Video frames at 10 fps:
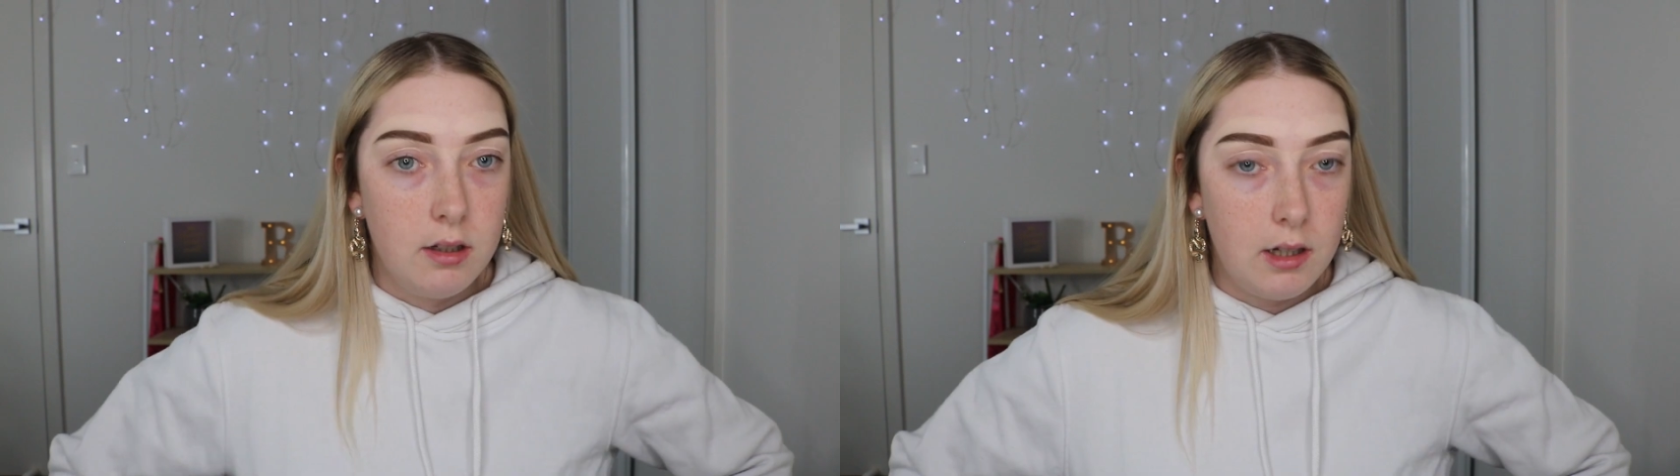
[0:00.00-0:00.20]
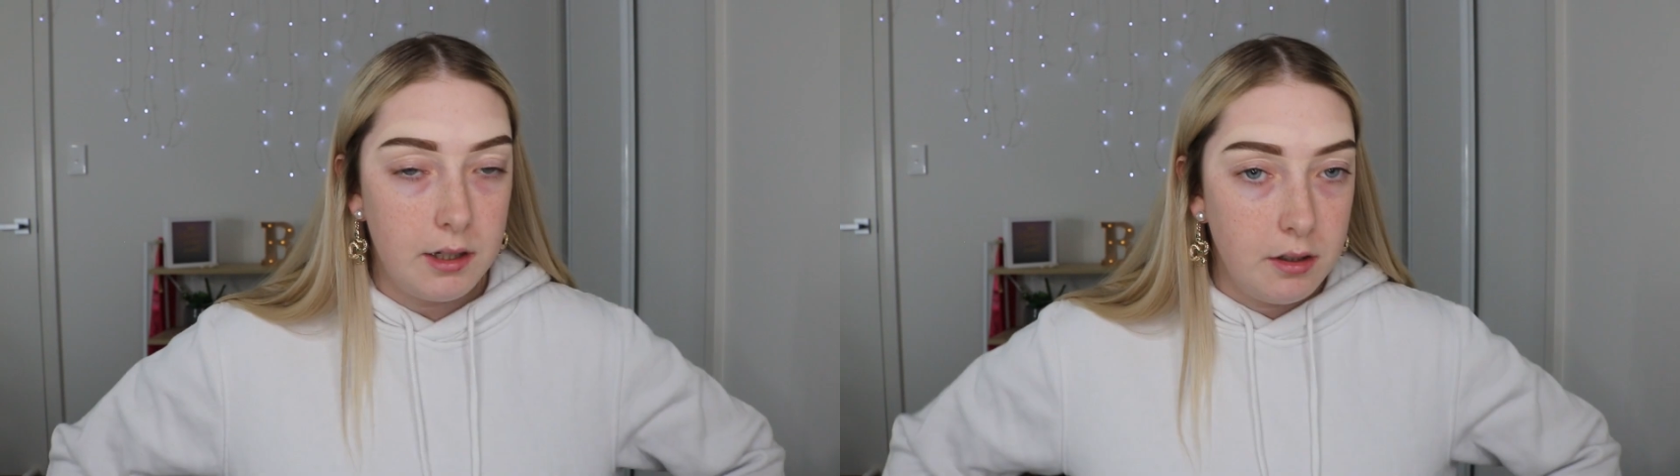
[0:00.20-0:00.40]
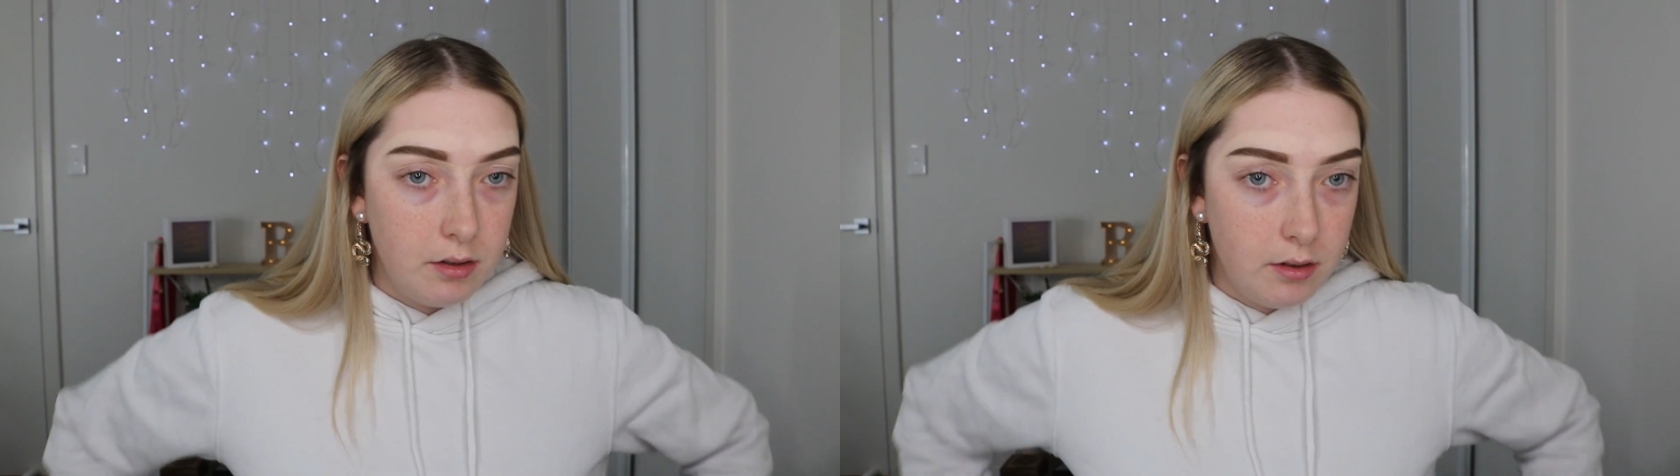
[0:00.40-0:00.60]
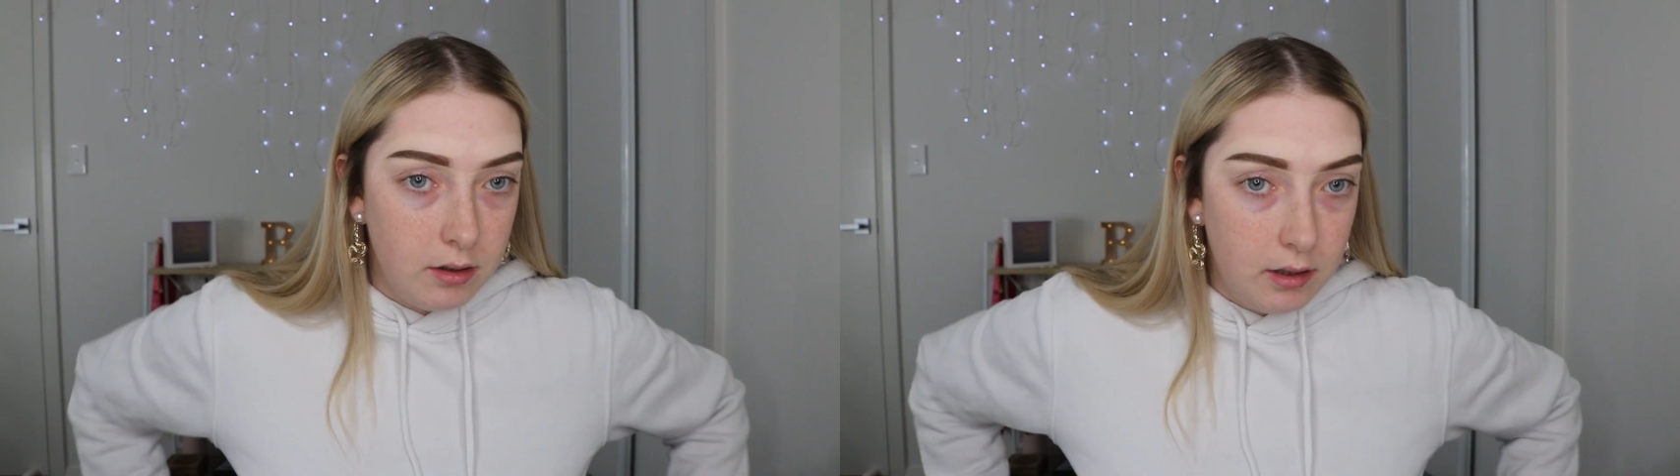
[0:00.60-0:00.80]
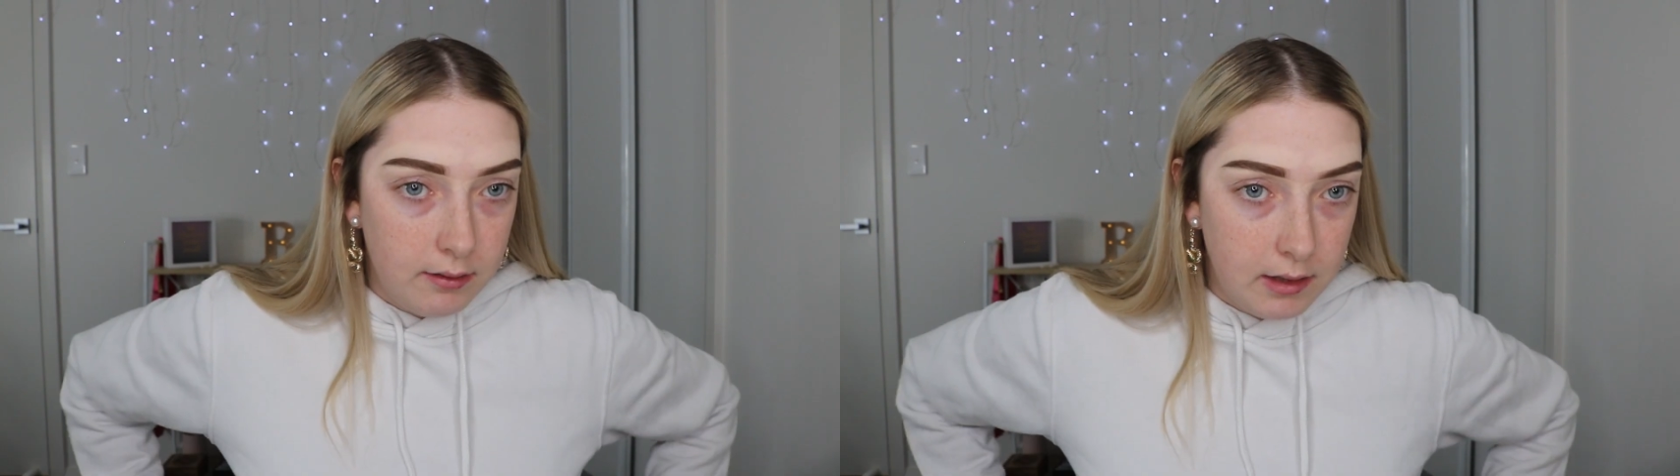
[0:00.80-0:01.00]
I don't know
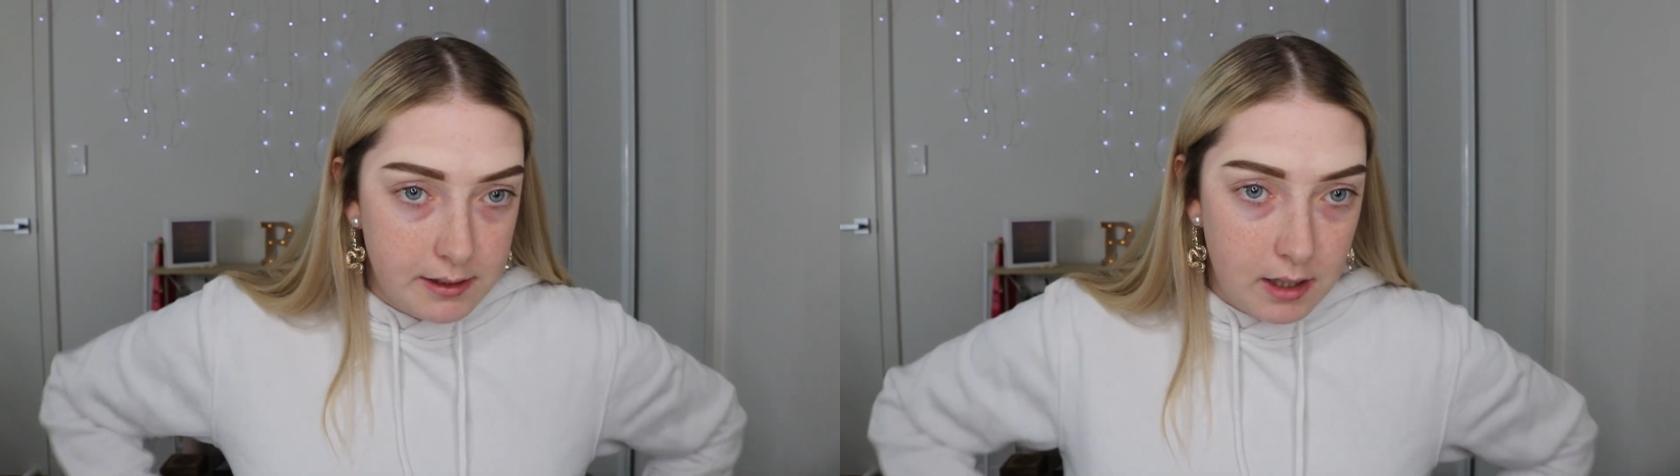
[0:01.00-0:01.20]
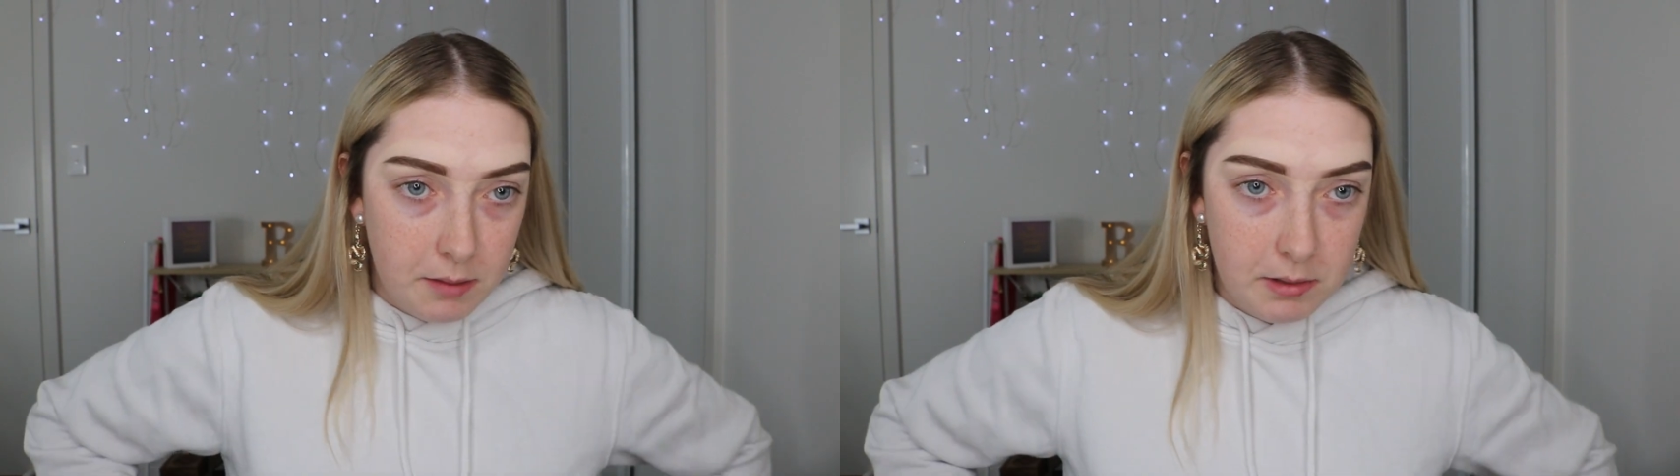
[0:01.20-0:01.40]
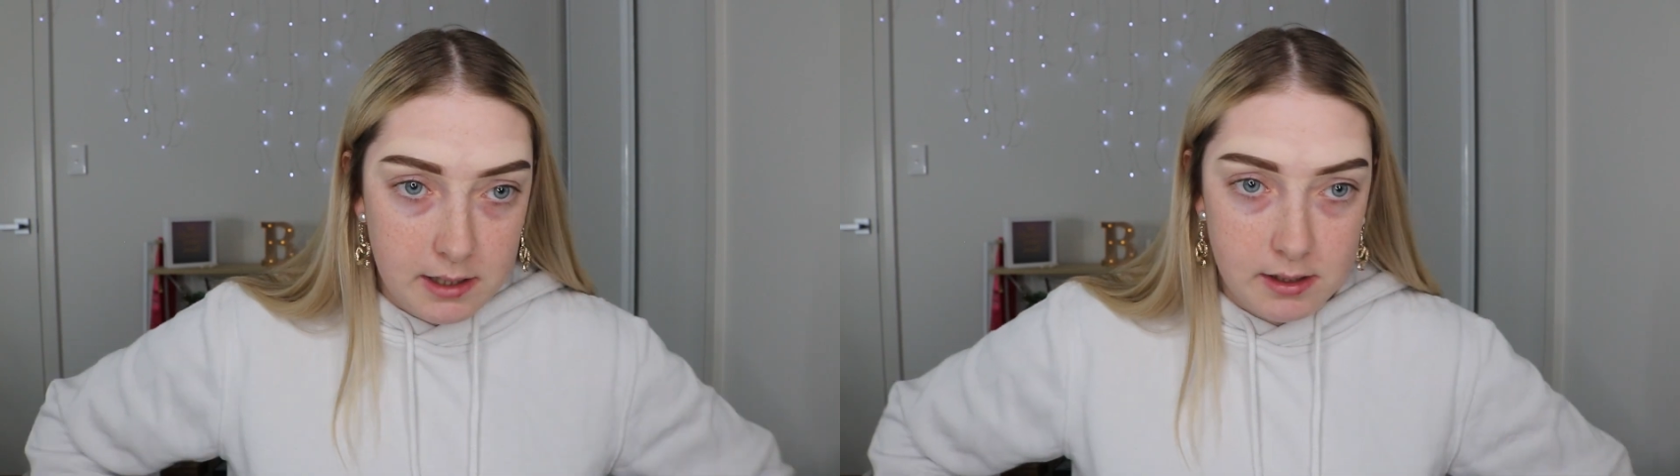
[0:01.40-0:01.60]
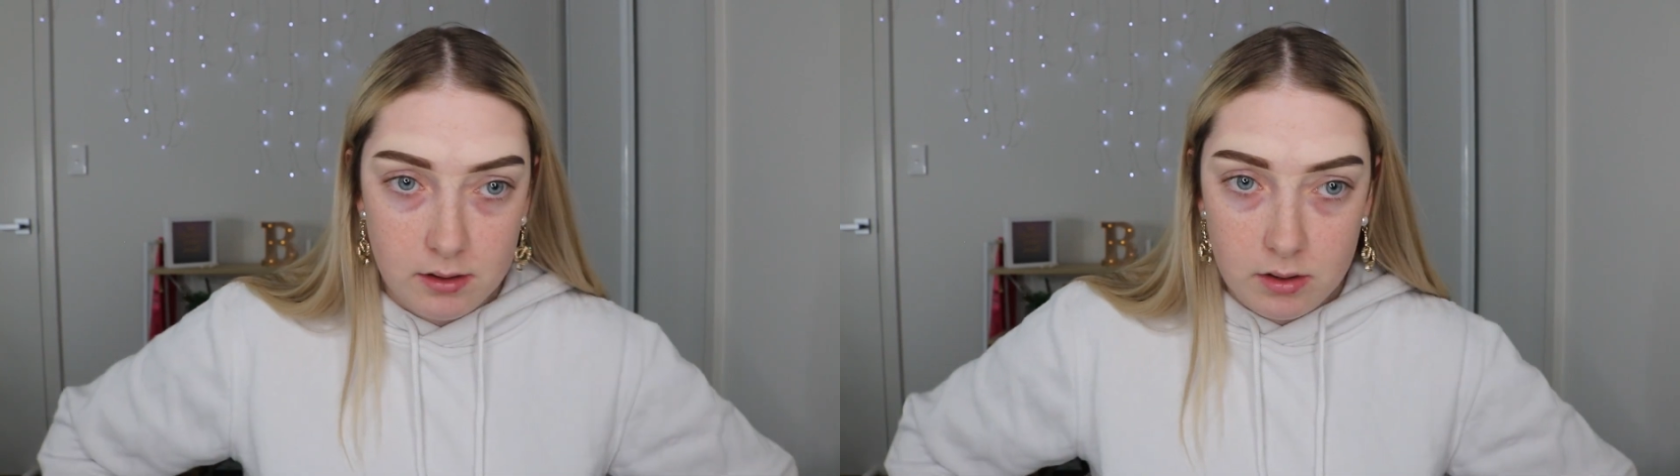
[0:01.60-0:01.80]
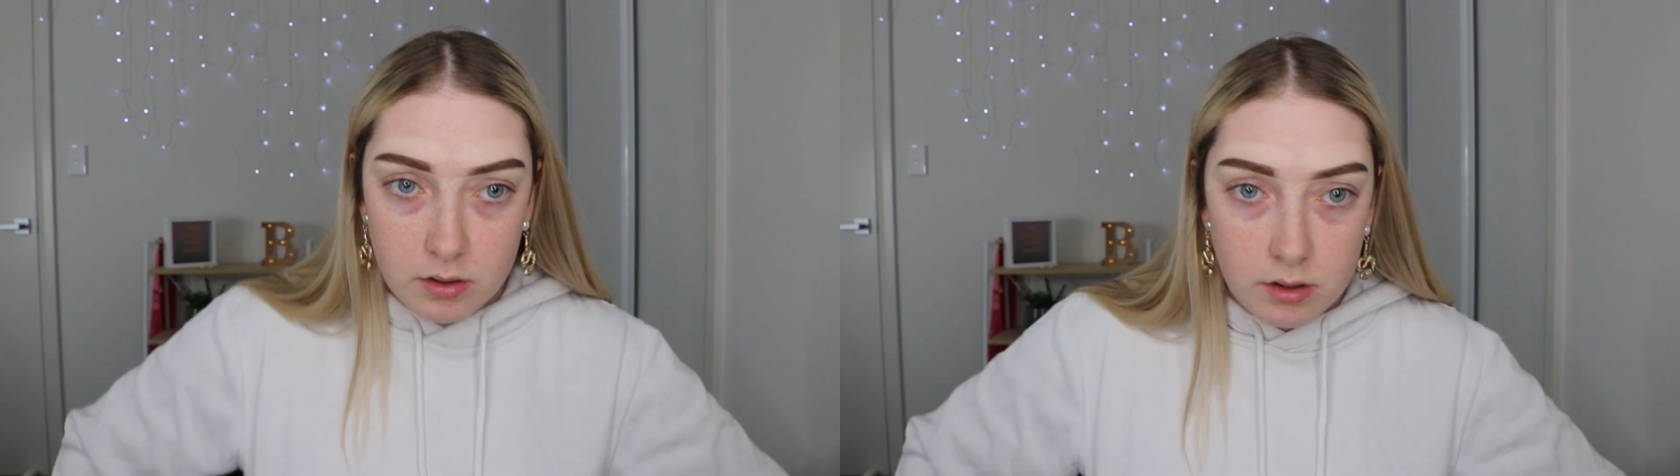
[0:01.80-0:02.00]
if these eyebrows
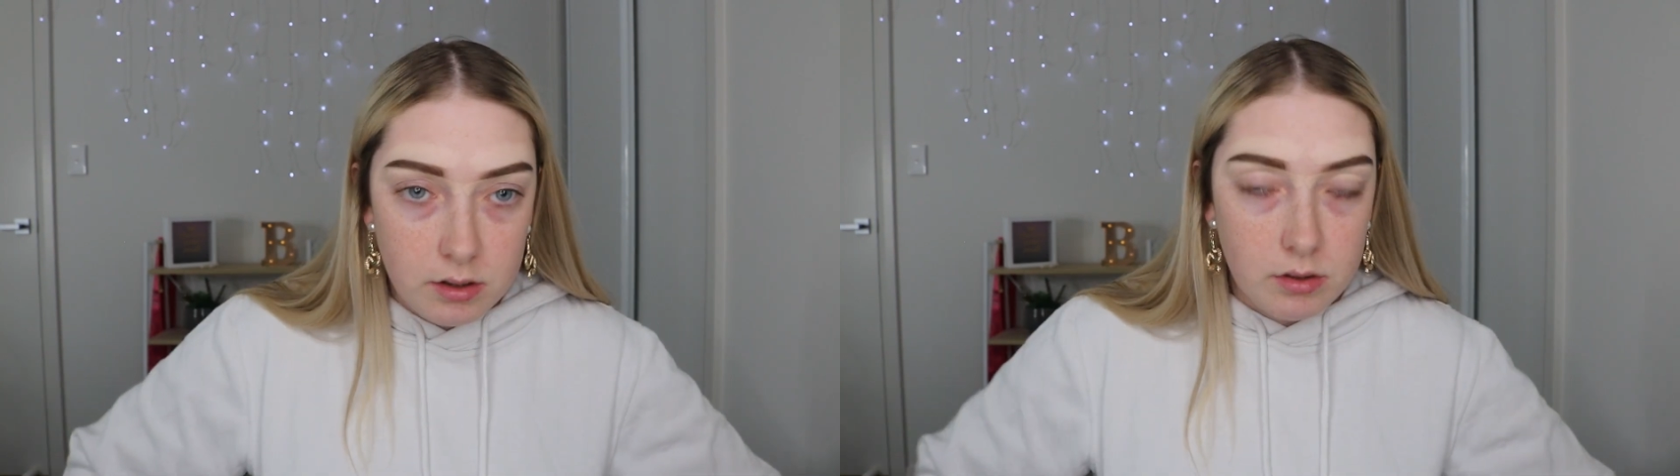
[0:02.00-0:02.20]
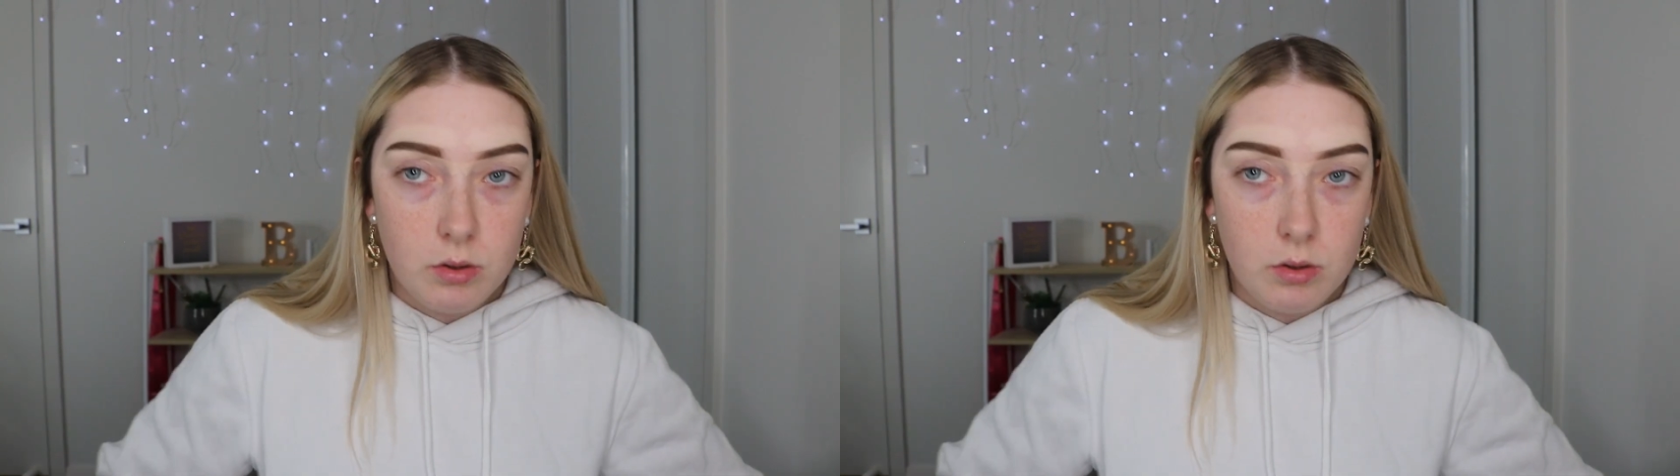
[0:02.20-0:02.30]
look good